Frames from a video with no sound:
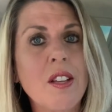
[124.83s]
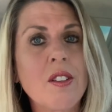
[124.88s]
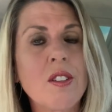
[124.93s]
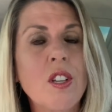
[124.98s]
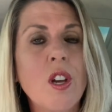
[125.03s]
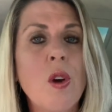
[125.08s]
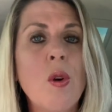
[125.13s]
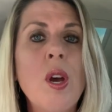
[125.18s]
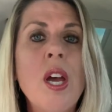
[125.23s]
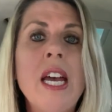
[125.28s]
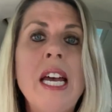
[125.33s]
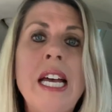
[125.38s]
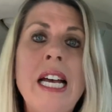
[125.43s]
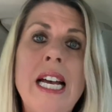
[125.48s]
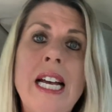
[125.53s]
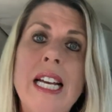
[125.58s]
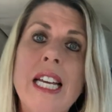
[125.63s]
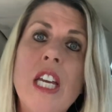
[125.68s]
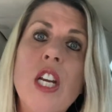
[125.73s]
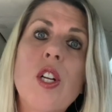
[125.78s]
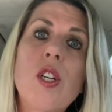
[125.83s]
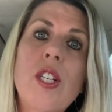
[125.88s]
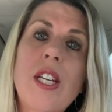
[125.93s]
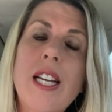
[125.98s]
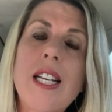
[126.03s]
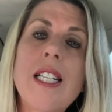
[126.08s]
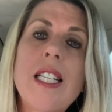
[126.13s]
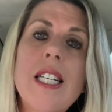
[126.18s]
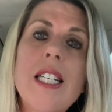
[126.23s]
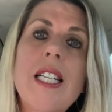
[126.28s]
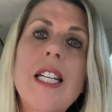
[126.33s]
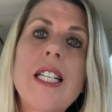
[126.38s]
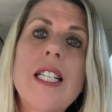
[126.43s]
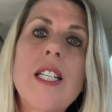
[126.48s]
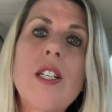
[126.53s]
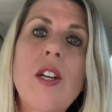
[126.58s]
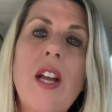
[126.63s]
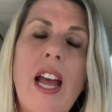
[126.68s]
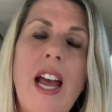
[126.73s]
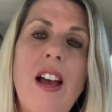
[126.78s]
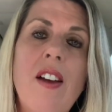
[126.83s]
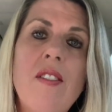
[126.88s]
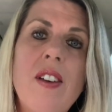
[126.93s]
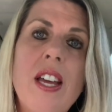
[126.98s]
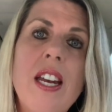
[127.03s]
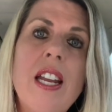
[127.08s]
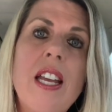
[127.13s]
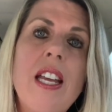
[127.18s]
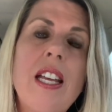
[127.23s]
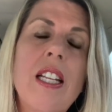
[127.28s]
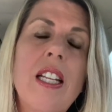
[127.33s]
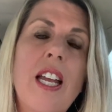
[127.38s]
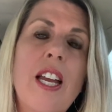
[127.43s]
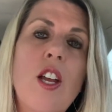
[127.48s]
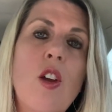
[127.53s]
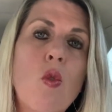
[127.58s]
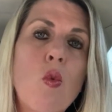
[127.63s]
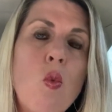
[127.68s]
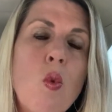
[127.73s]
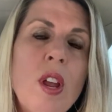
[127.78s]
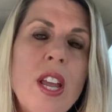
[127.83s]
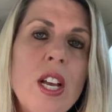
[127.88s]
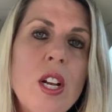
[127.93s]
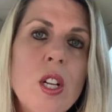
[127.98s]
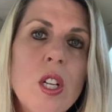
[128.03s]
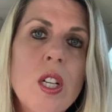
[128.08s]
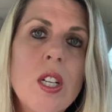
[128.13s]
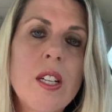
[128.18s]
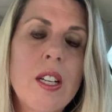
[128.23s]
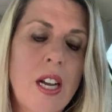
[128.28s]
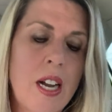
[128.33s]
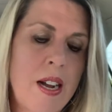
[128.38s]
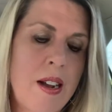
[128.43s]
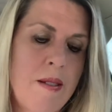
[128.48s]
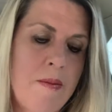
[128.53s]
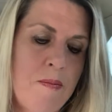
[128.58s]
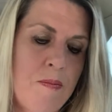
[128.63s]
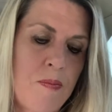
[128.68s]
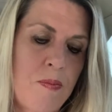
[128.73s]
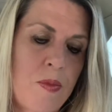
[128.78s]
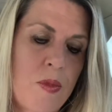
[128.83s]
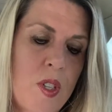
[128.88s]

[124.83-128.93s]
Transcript: So, you know, Tesla doesn't have any like real um,